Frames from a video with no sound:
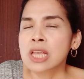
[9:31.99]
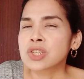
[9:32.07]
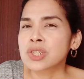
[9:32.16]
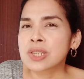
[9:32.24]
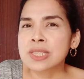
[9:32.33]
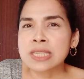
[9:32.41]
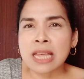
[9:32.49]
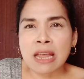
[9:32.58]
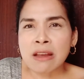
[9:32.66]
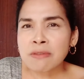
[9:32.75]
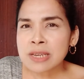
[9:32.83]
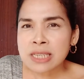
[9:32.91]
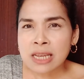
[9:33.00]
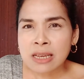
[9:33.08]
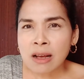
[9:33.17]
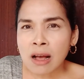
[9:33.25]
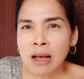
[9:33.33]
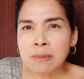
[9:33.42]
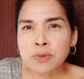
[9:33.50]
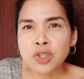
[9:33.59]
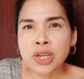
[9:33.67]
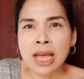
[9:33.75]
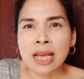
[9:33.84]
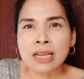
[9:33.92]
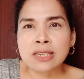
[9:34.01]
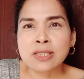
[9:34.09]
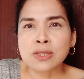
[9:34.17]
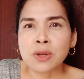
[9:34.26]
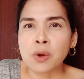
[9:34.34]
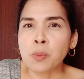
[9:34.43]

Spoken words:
Just everyday objects,